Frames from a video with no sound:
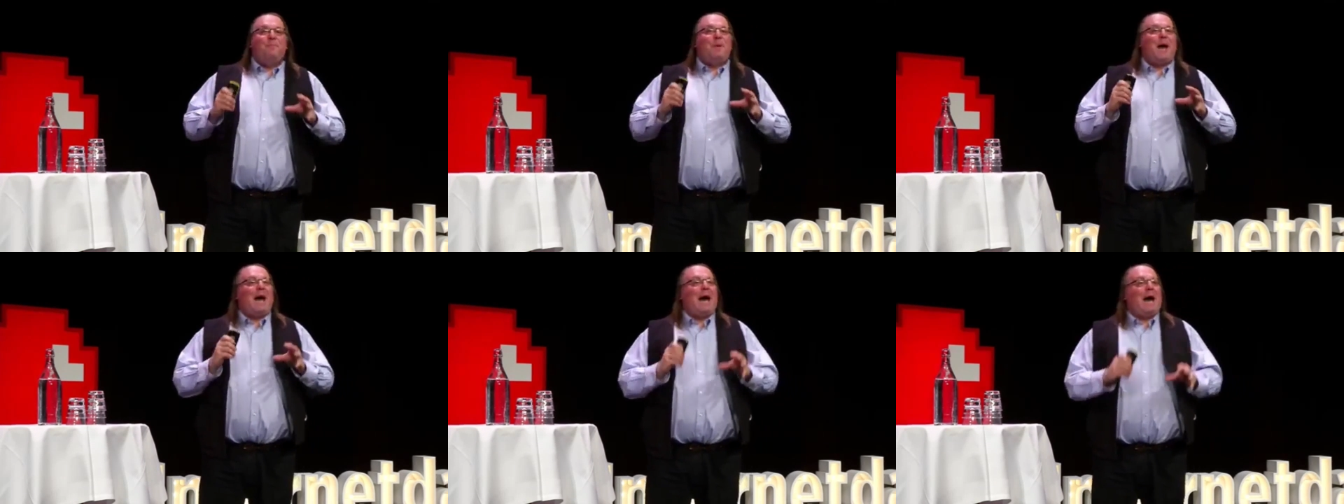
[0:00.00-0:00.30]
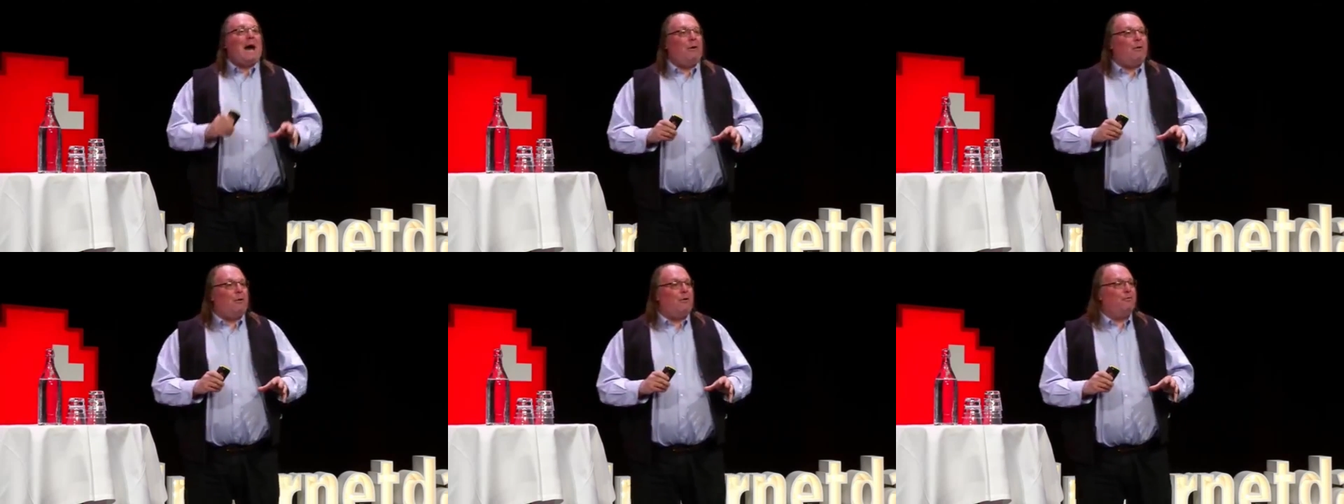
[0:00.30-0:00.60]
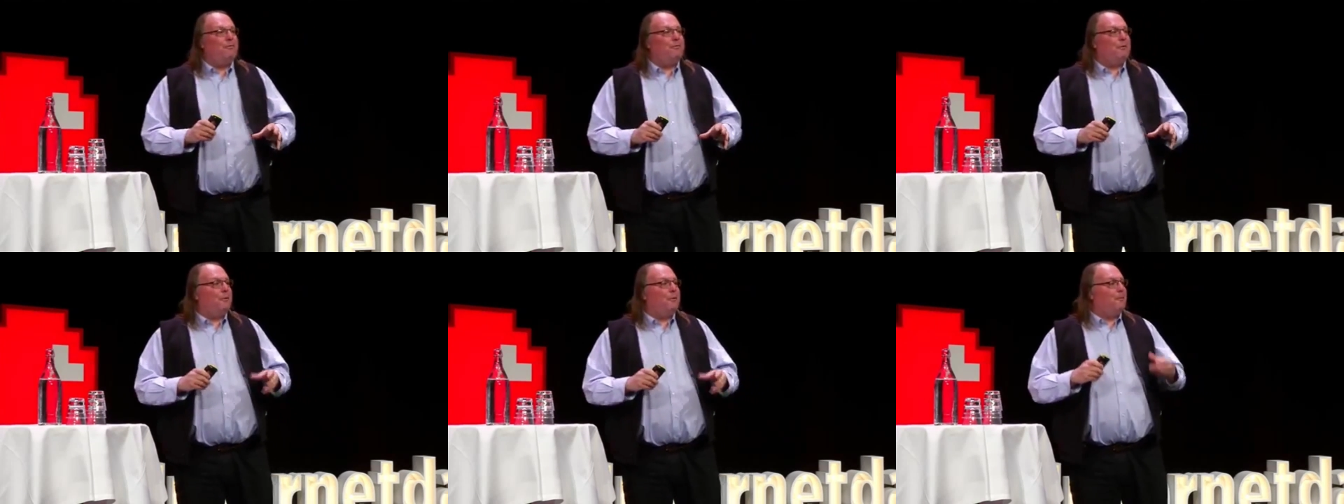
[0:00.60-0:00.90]

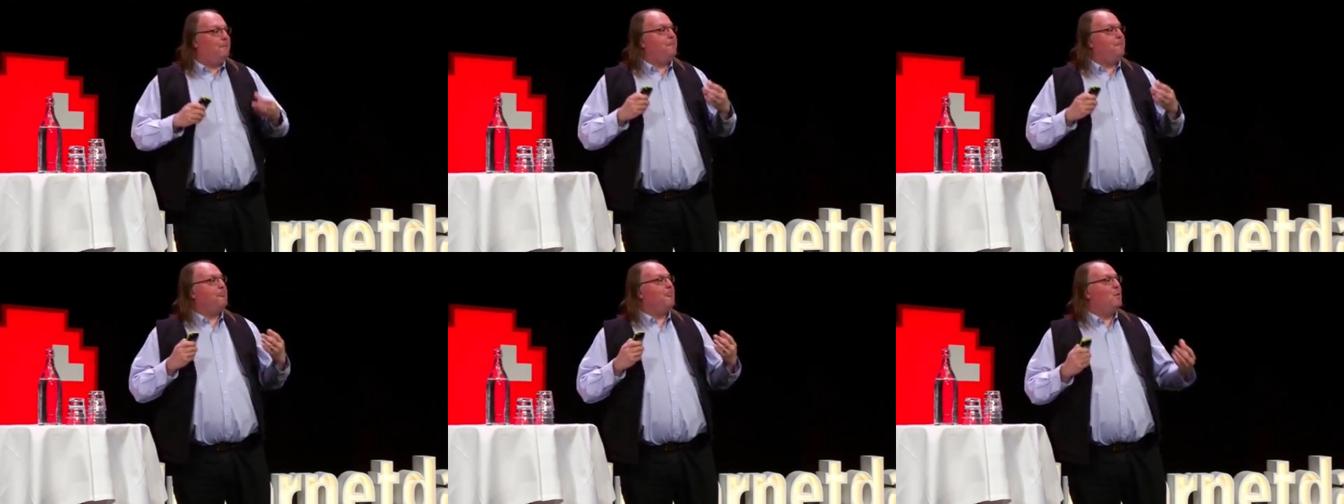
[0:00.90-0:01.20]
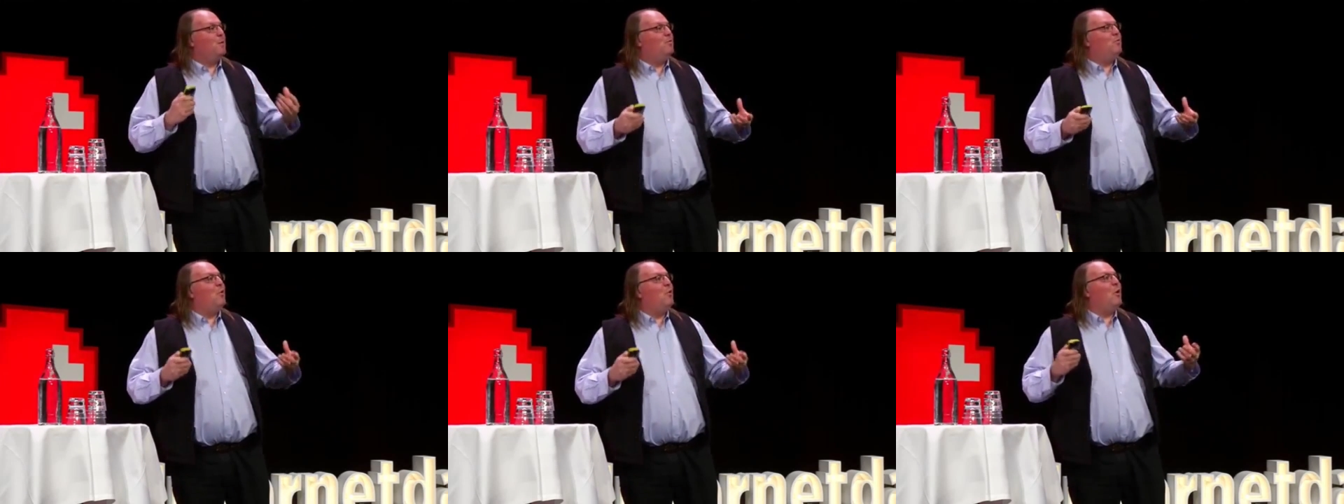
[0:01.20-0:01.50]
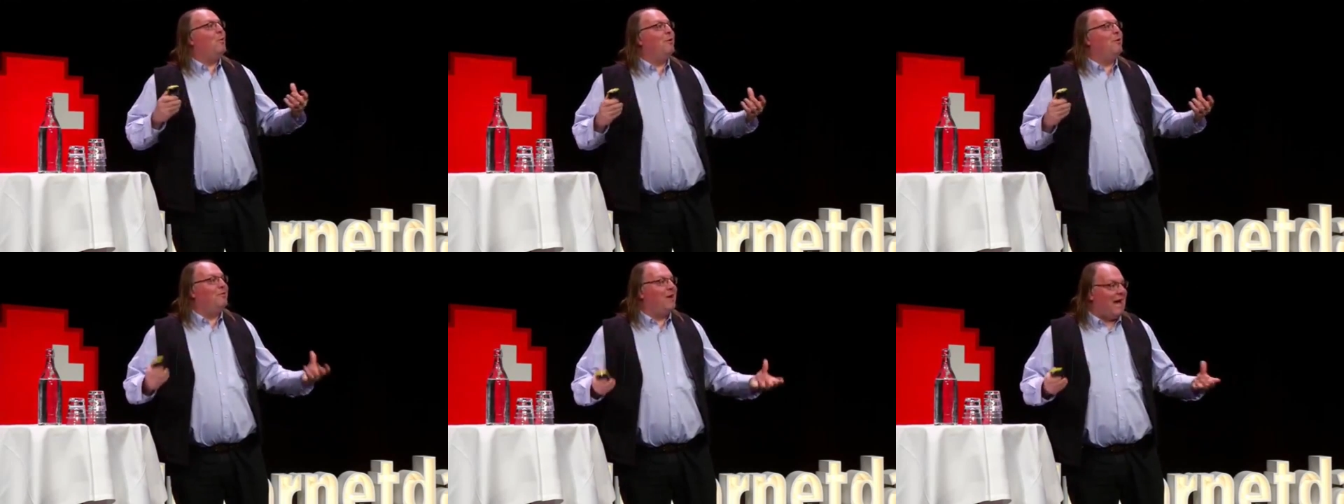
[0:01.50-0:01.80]
powerful
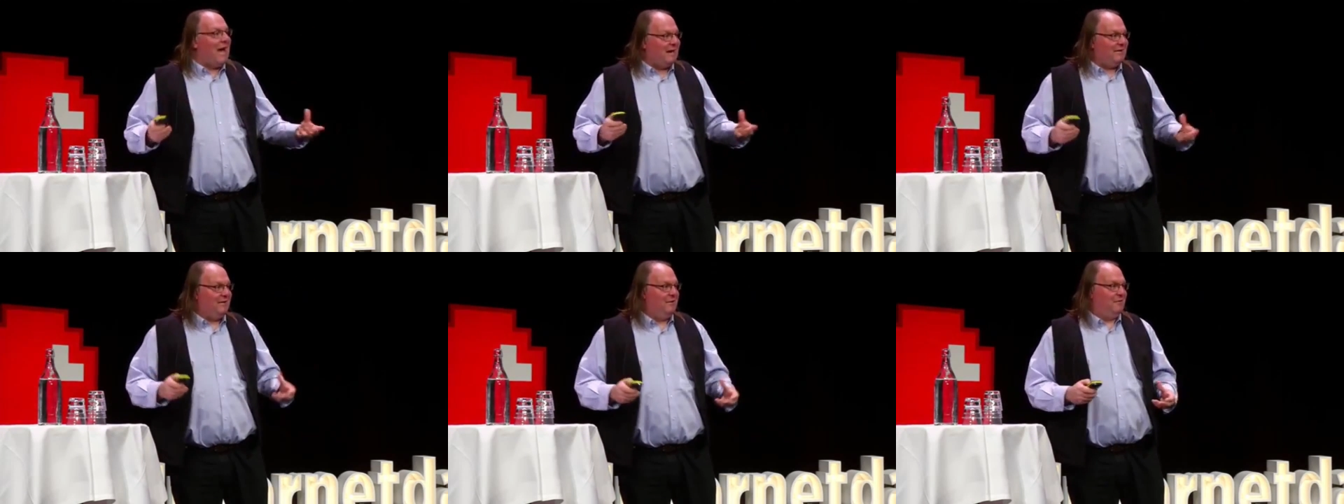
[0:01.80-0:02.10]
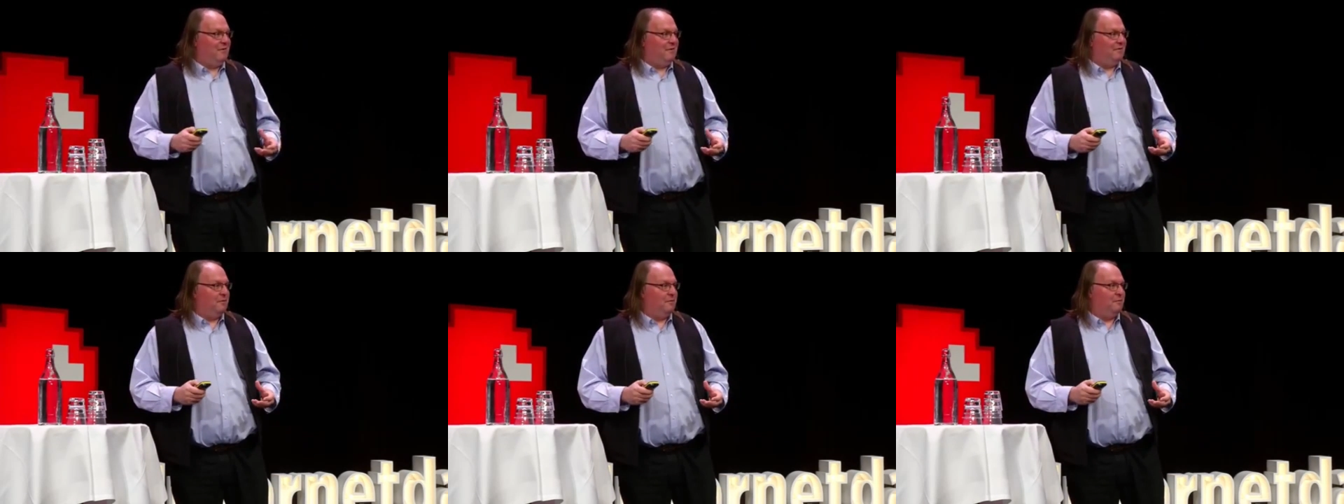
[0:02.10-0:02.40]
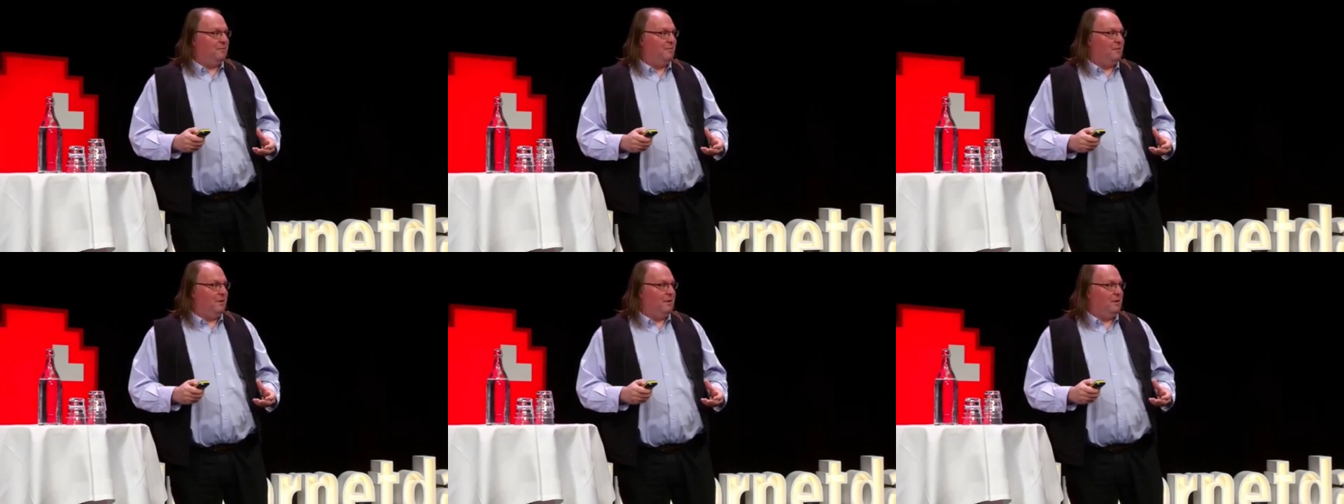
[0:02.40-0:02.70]
form of activism.